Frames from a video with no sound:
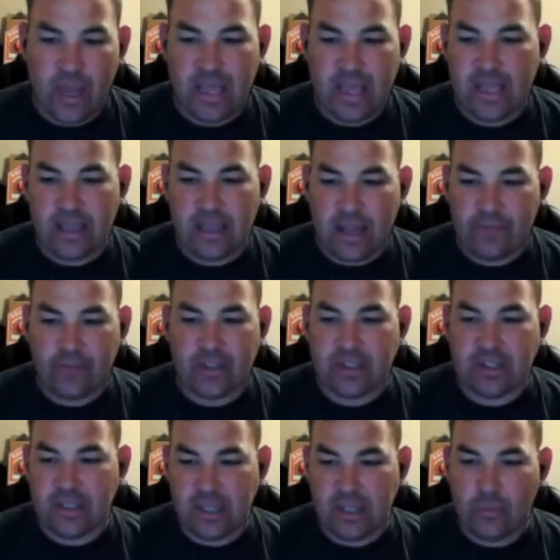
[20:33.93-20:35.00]
his the
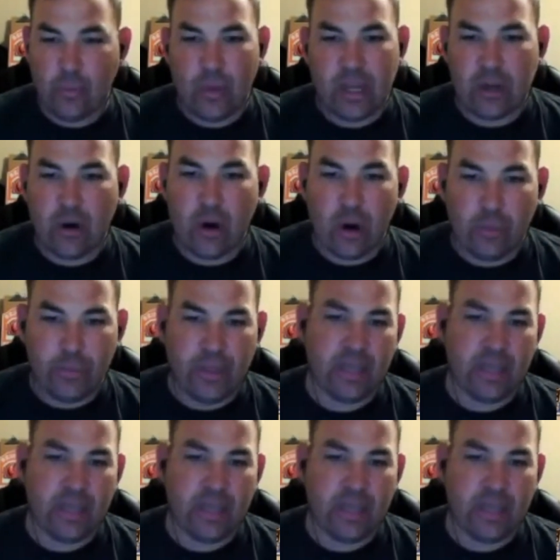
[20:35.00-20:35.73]
way he left the team,